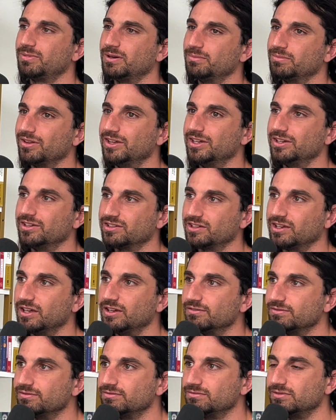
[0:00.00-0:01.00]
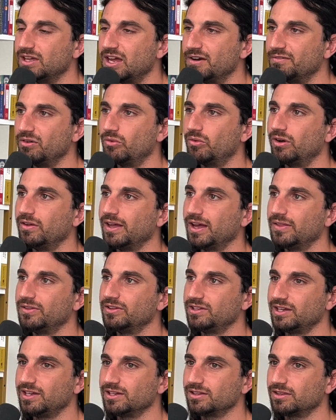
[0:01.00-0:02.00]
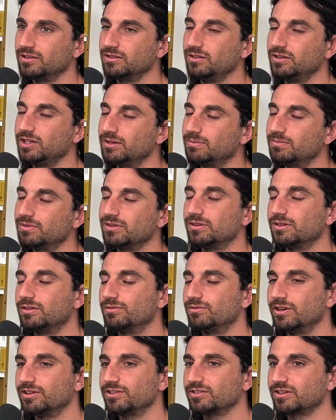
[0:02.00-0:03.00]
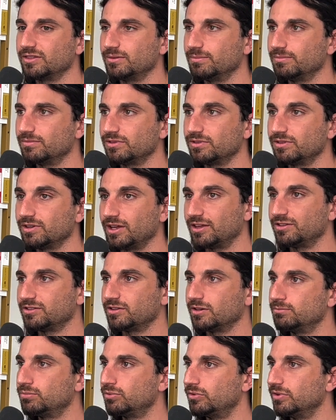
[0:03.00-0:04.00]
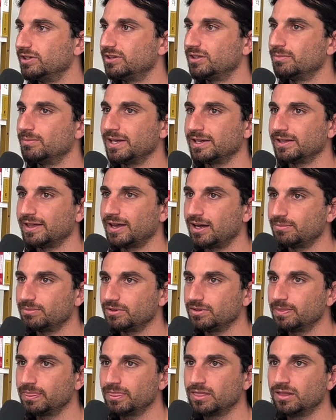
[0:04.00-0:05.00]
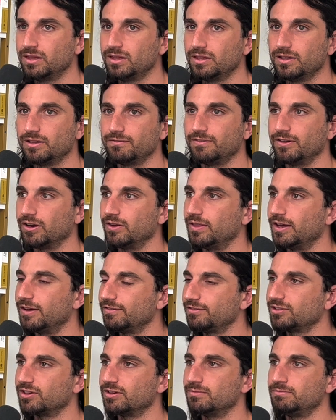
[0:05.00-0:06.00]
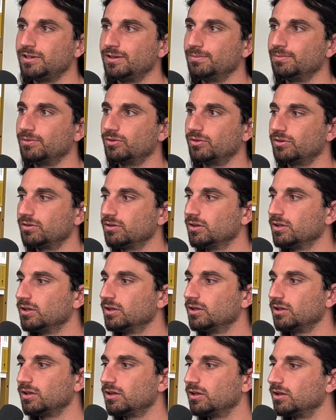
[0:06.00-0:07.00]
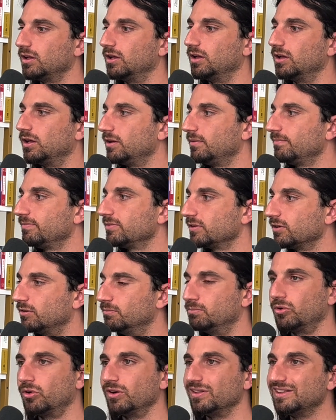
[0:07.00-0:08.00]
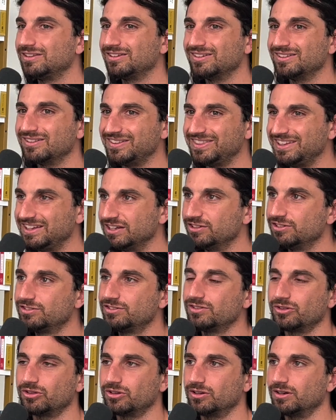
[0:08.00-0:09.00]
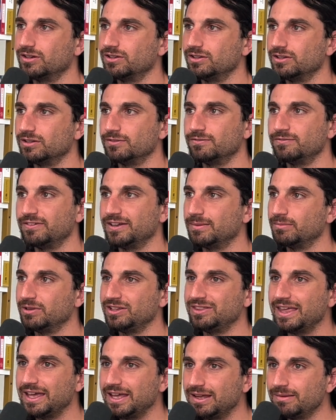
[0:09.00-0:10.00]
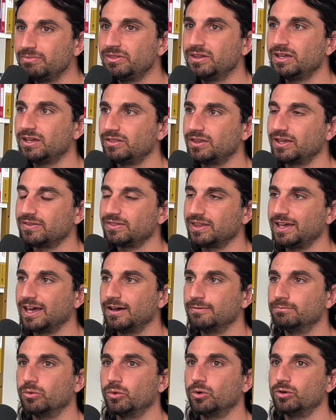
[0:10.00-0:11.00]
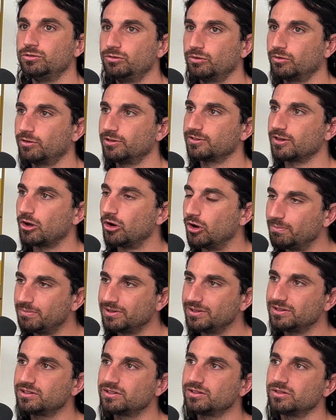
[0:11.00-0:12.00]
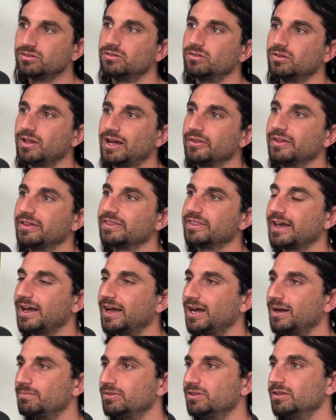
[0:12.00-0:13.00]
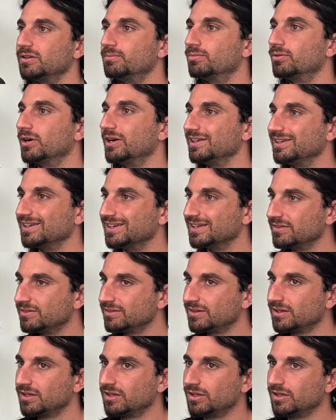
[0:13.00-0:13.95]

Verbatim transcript: by playing it safe. Everyone had to take the leap and the risk on them at some point to make it happen. Fair enough. Some people uh, are born into a lineage or you know, family name that they have more doors open to allow that to happen to break in.